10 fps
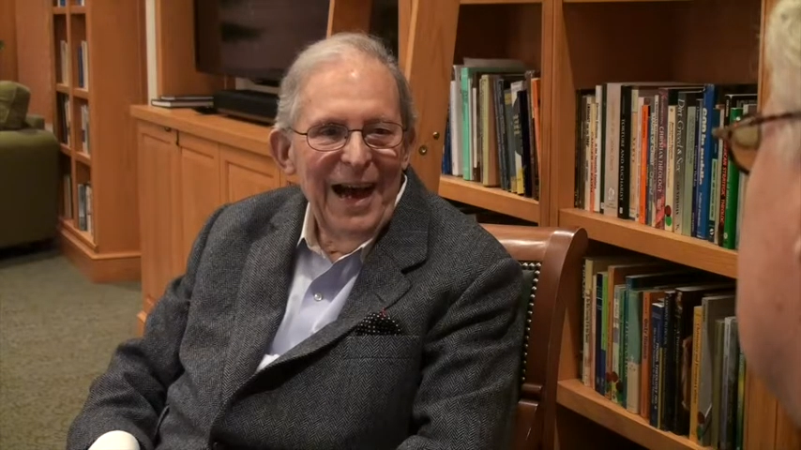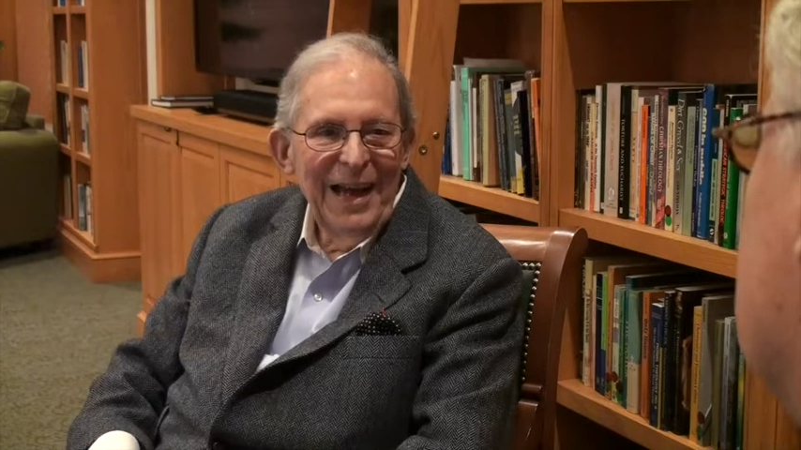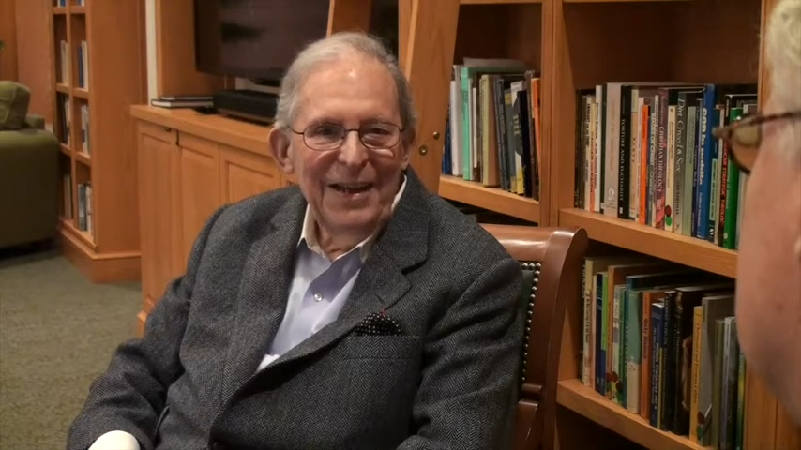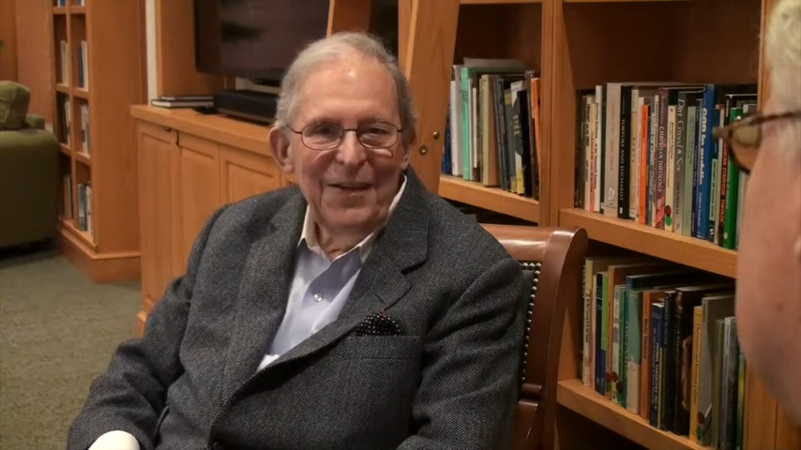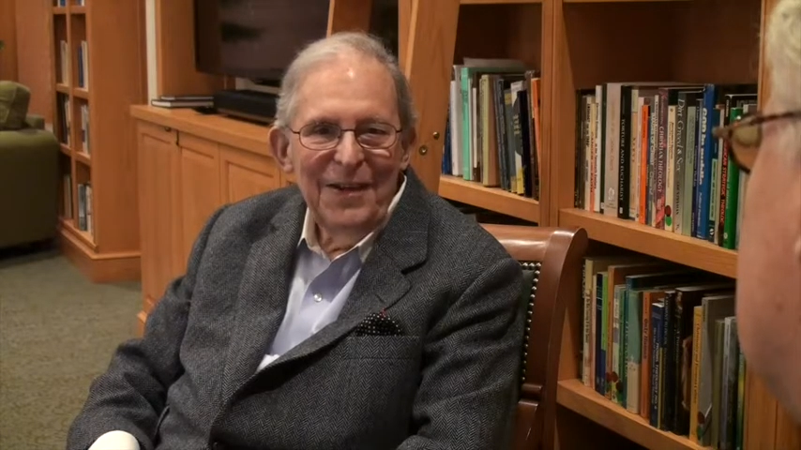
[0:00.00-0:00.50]
I
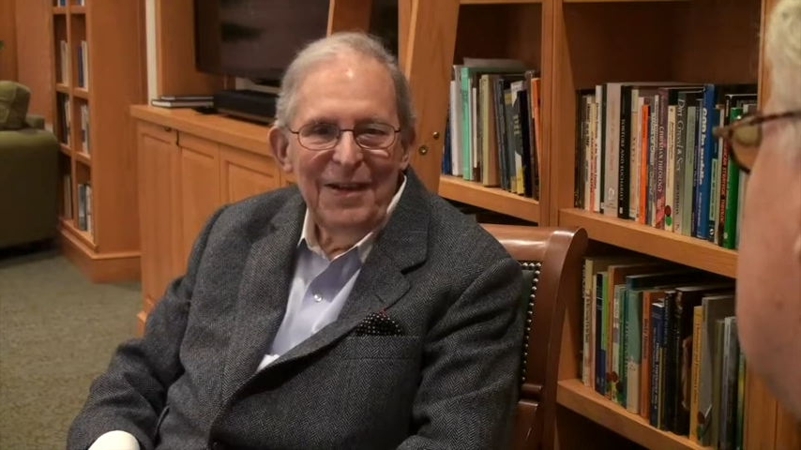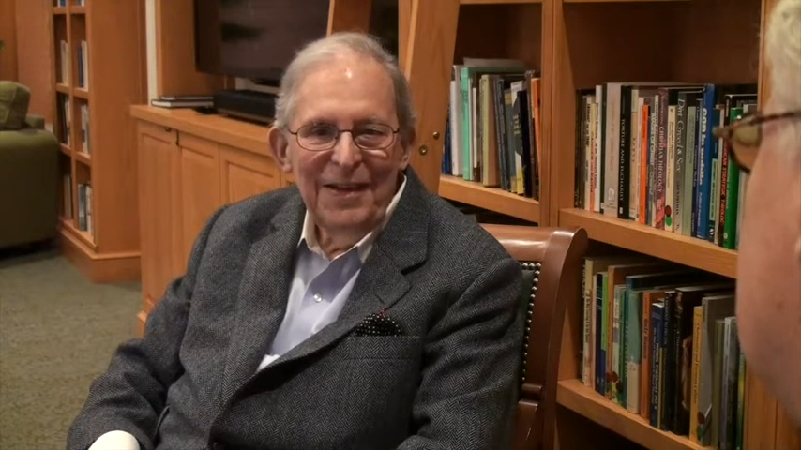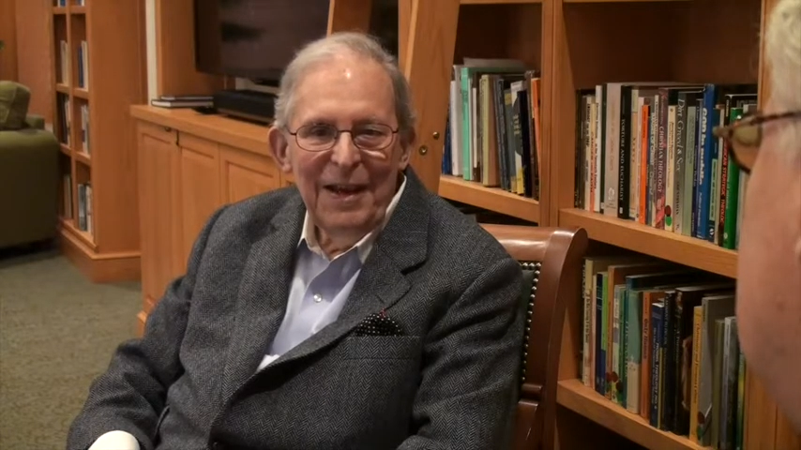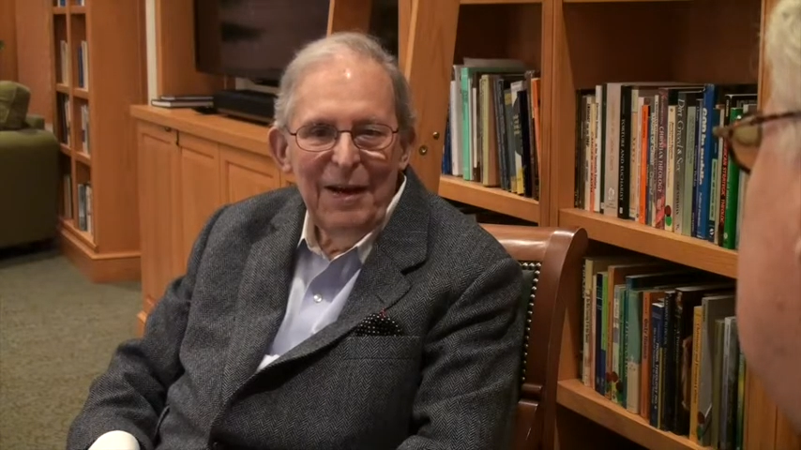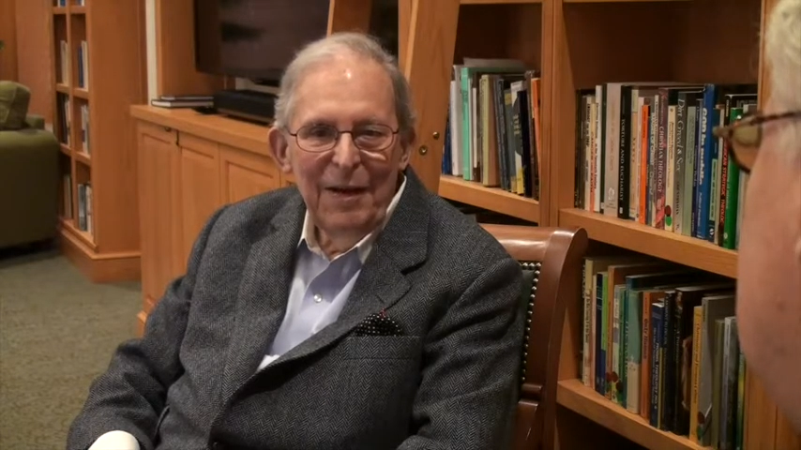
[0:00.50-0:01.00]

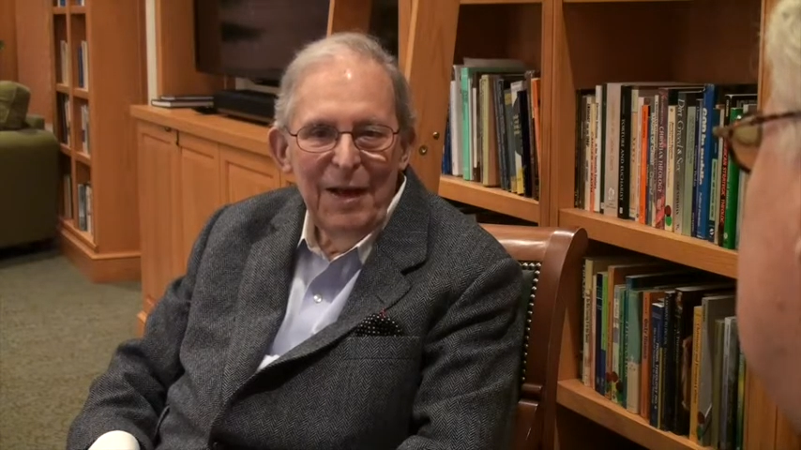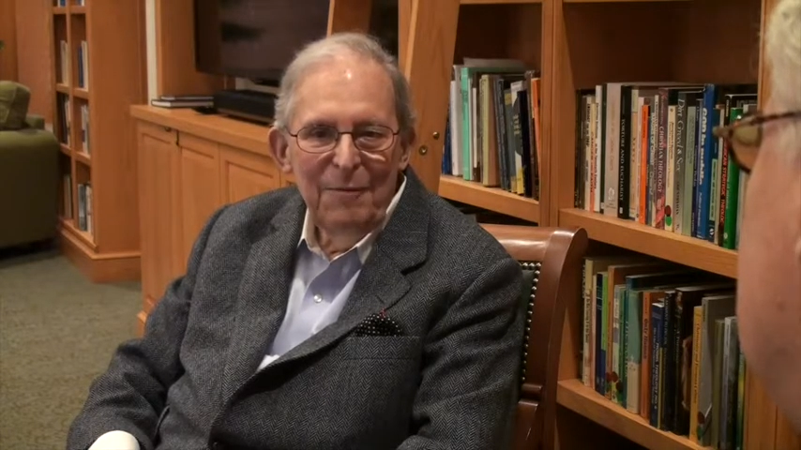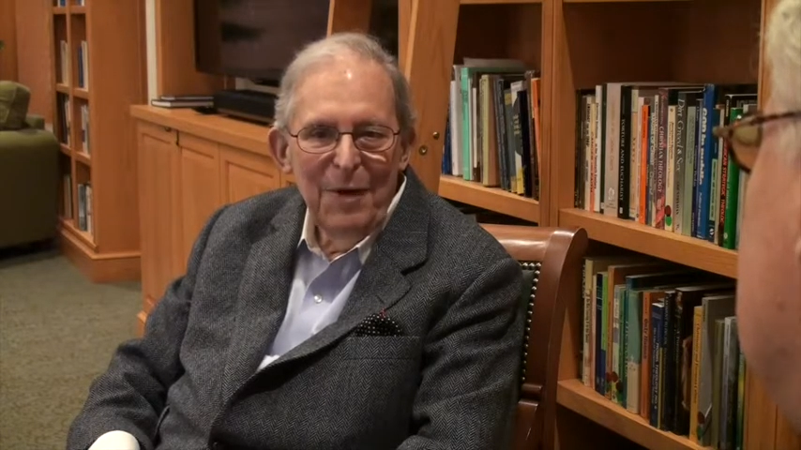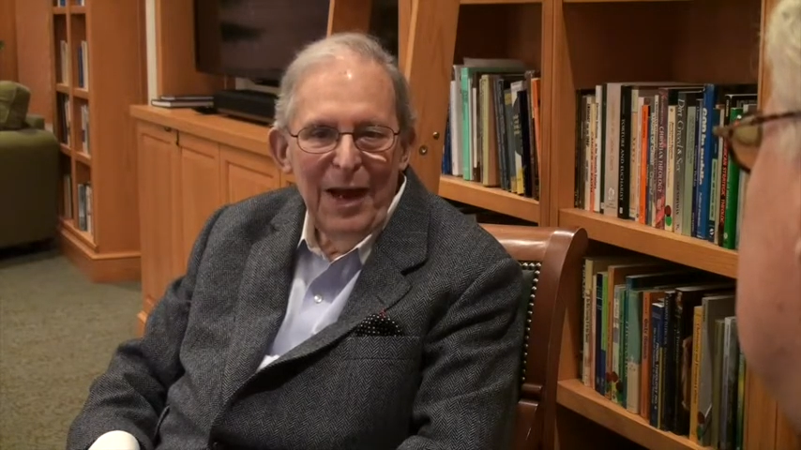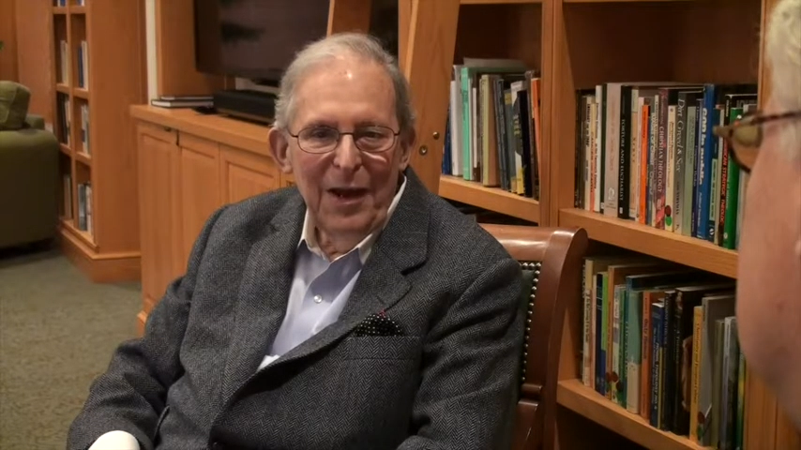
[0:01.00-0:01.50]
couldn't,
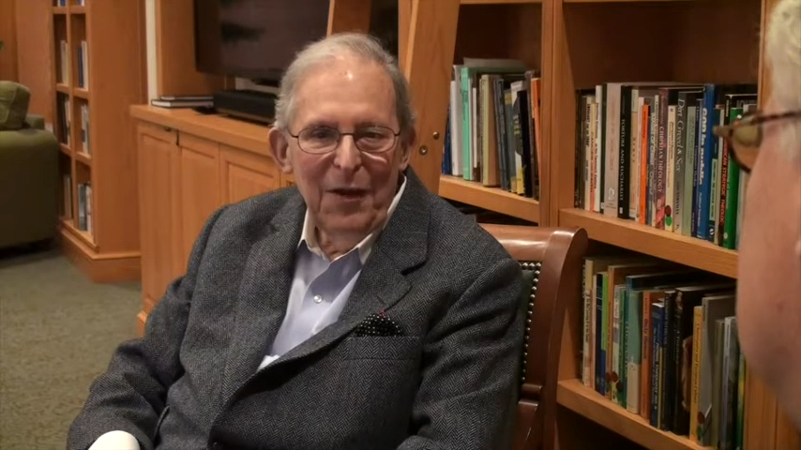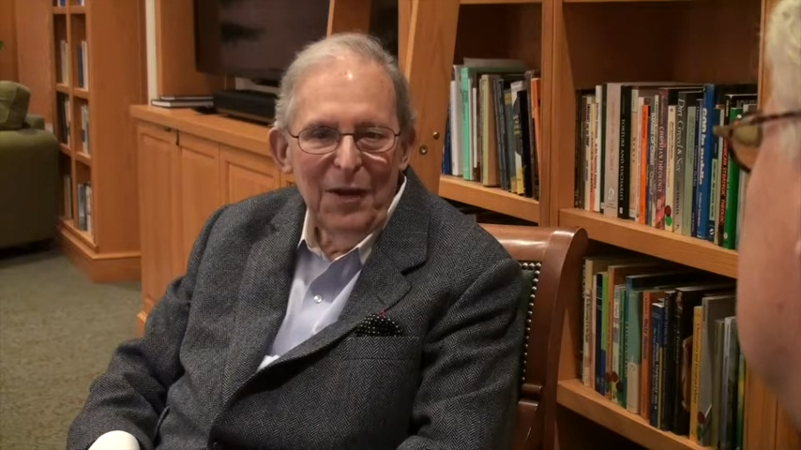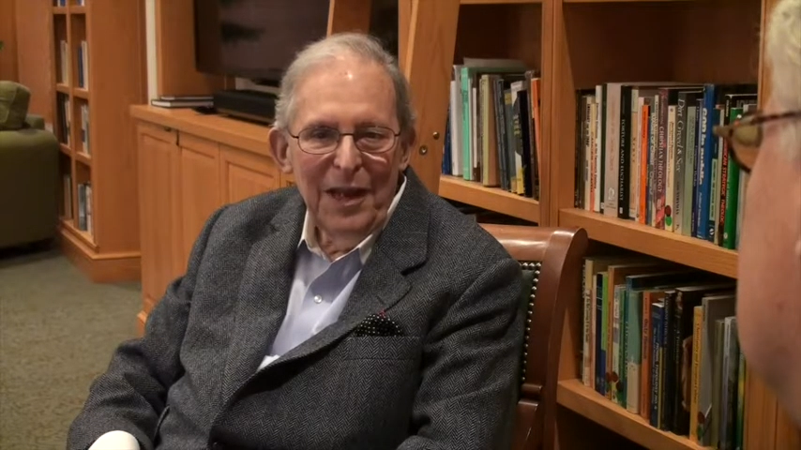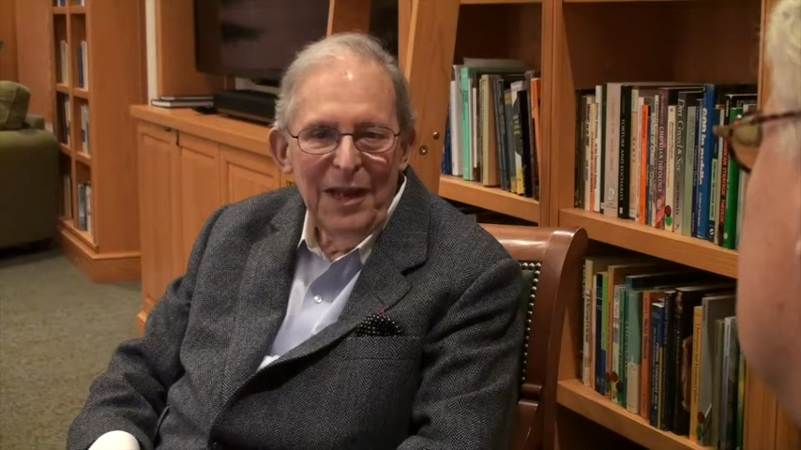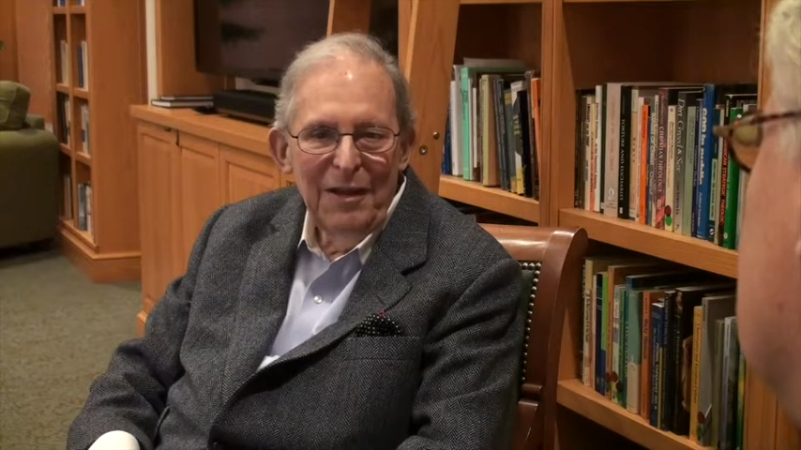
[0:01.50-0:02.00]
in my
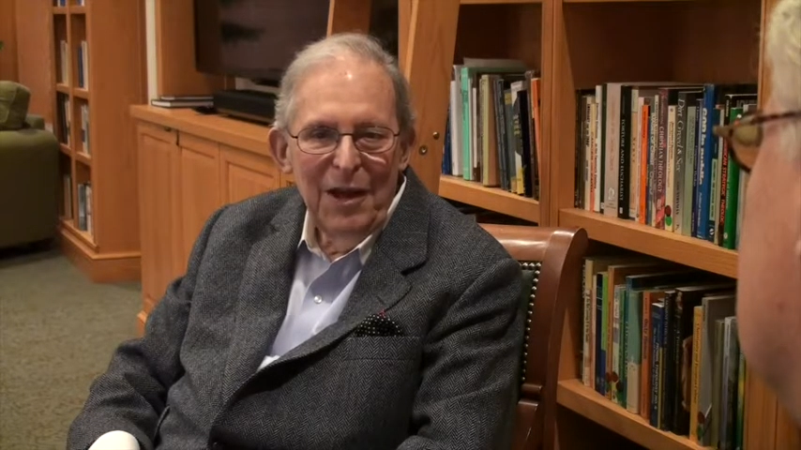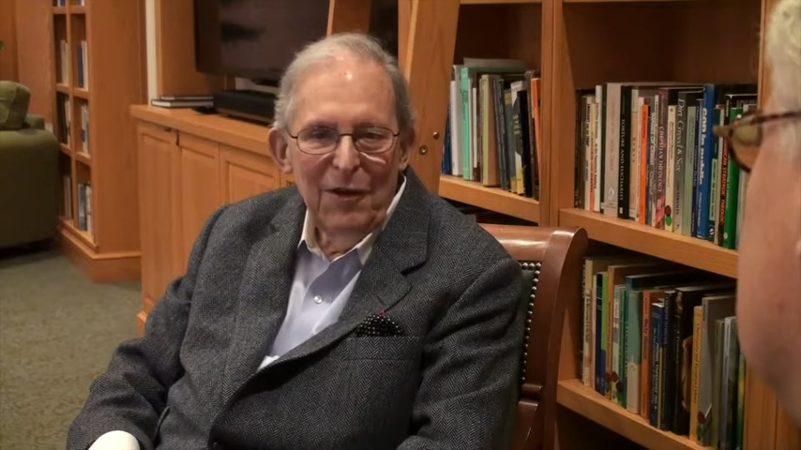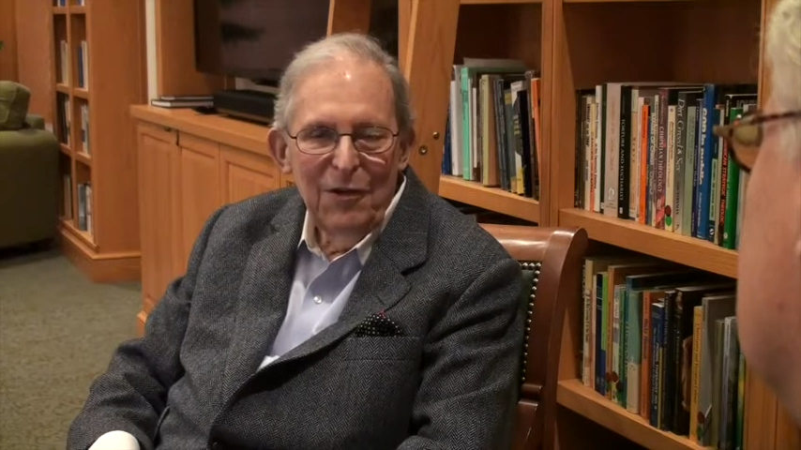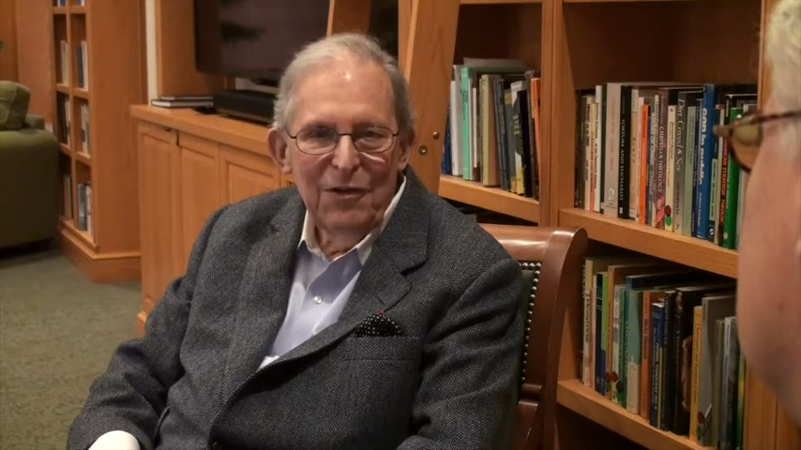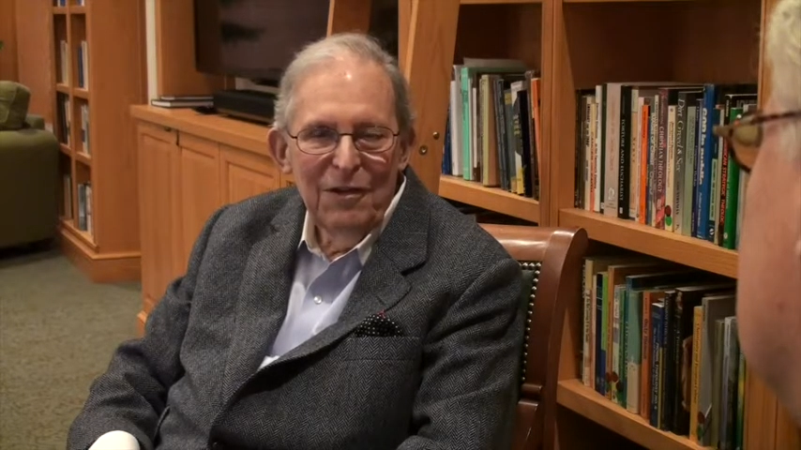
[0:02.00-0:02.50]
early
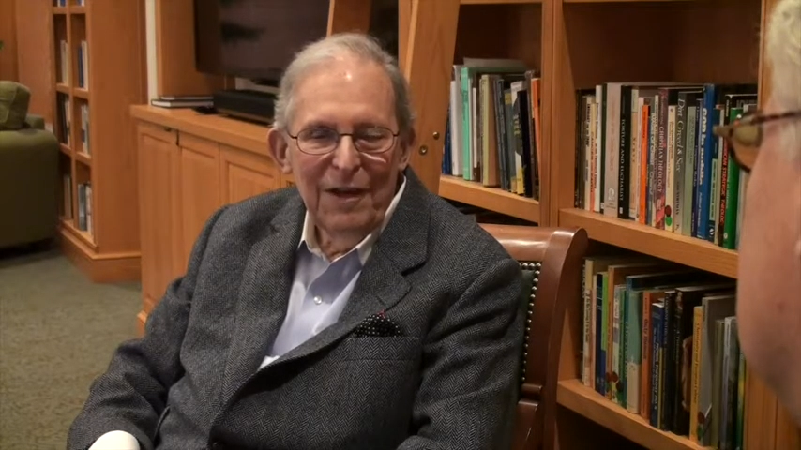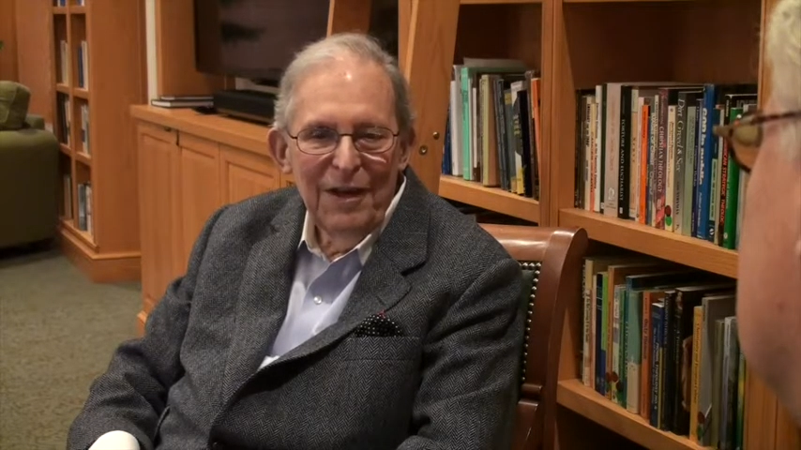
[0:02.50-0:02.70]
years,